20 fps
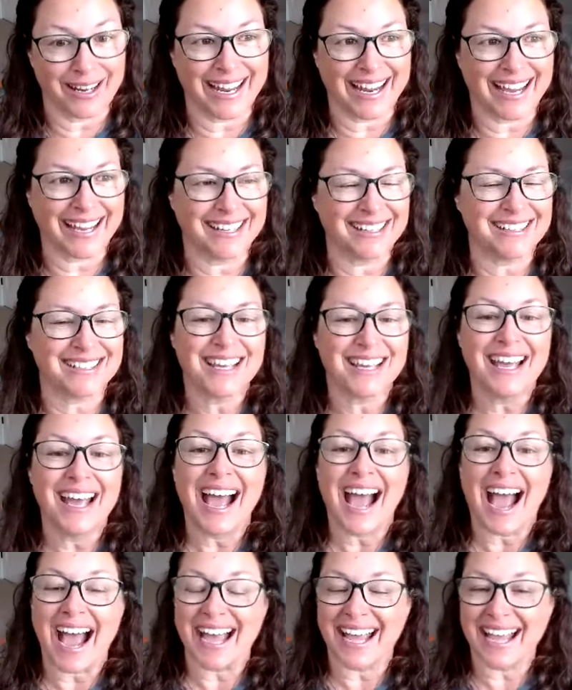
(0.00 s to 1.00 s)
And
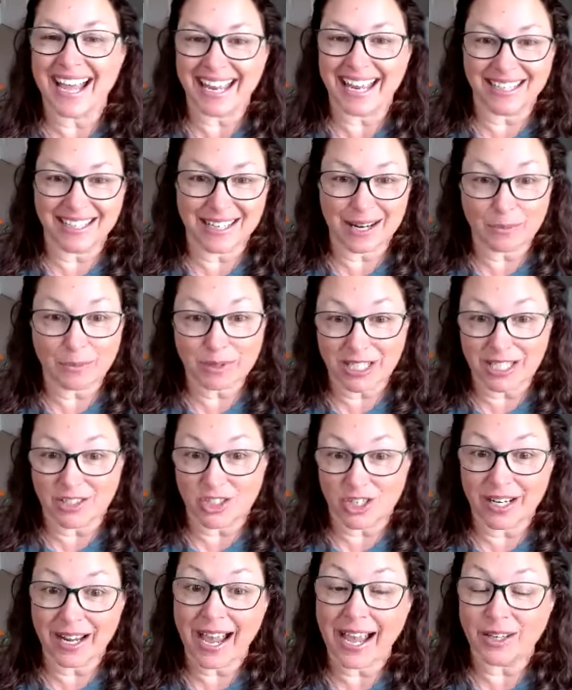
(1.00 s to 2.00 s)
I ended up
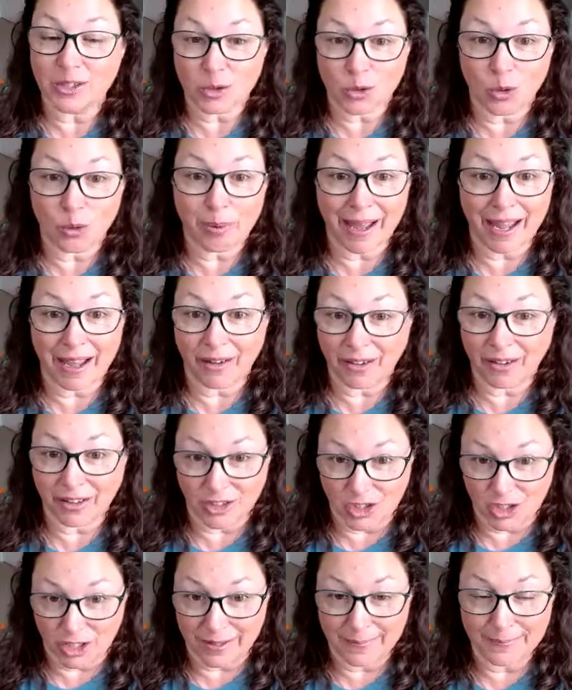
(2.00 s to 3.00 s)
teaching high school
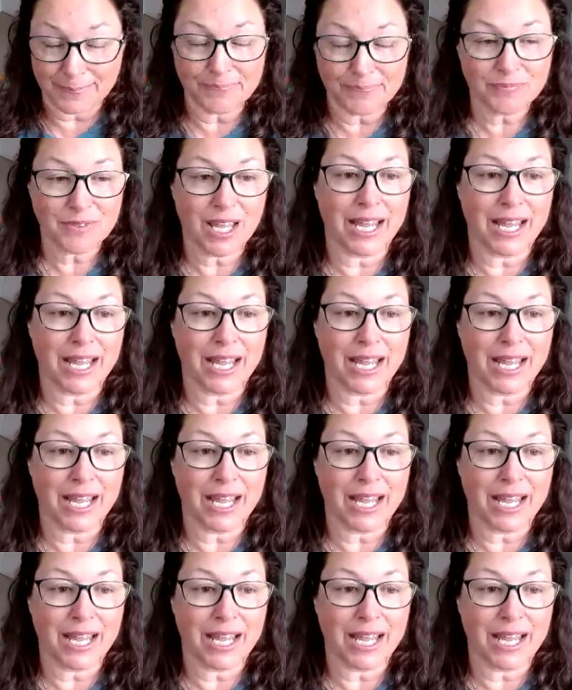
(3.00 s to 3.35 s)
biology,